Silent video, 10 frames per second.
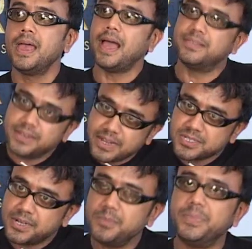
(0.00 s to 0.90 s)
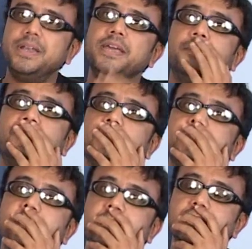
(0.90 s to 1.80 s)
And then I started building up from
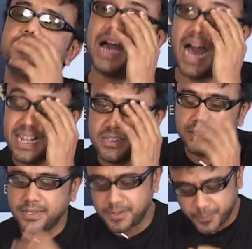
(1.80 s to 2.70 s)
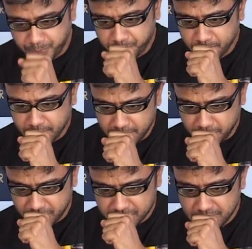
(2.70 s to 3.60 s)
there, because I think in a
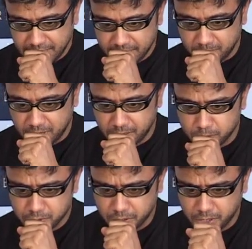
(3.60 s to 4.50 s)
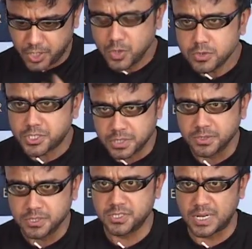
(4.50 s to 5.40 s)
person like Imran, who's got a huge
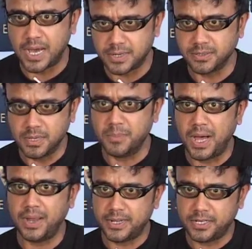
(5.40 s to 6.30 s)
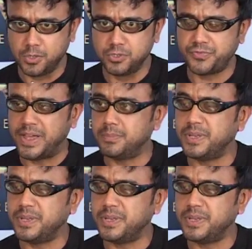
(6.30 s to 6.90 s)
star command and huge fan